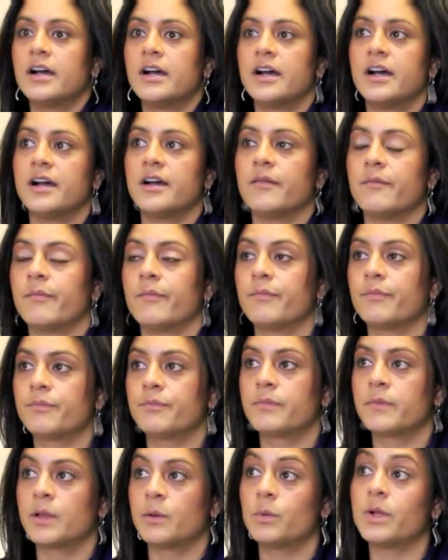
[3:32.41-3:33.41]

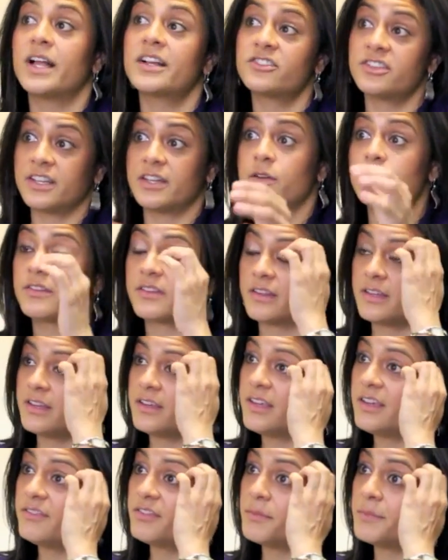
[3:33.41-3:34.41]
well, actually it goes
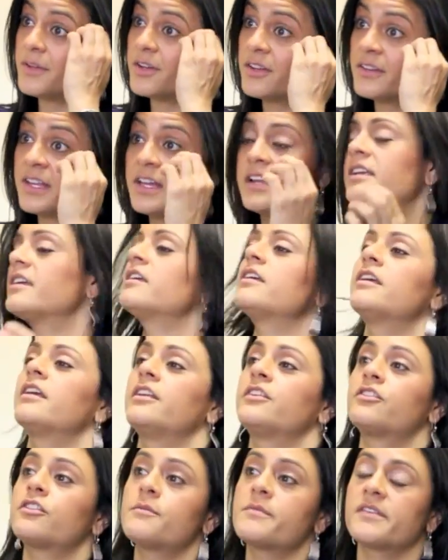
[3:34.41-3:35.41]
even beyond that
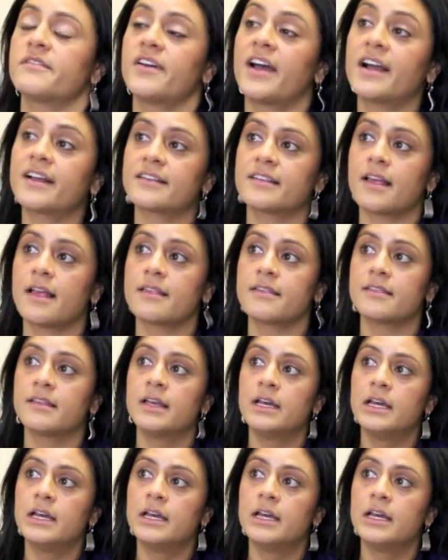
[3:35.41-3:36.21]
in terms of access.